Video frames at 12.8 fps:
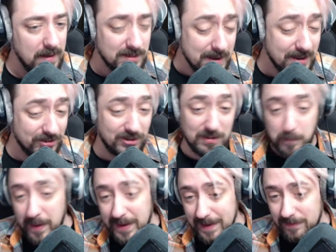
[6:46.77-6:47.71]
The mixer isn't
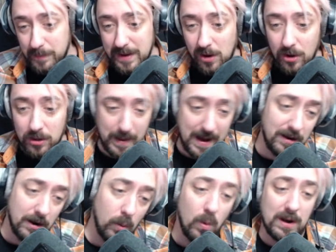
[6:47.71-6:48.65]
big enough to make all the
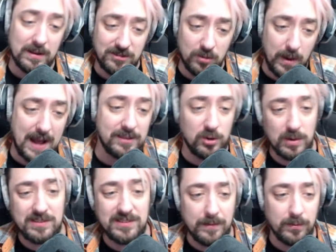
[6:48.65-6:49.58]
batter at once, so we had to do
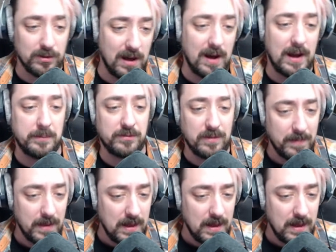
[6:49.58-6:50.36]
it several times.